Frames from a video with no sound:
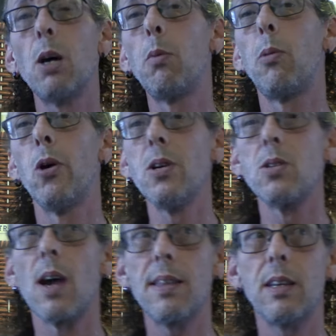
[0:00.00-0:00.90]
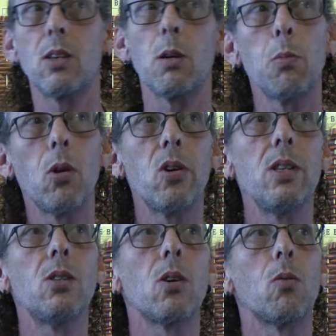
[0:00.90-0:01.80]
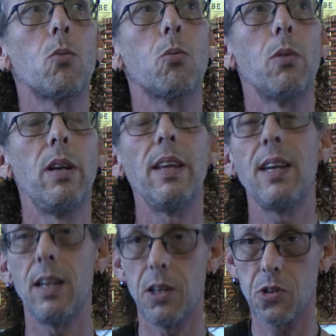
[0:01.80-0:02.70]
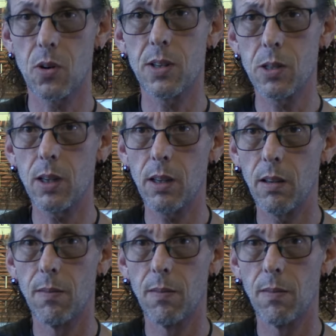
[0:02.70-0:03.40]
double bohies, I think double bohies are really interesting.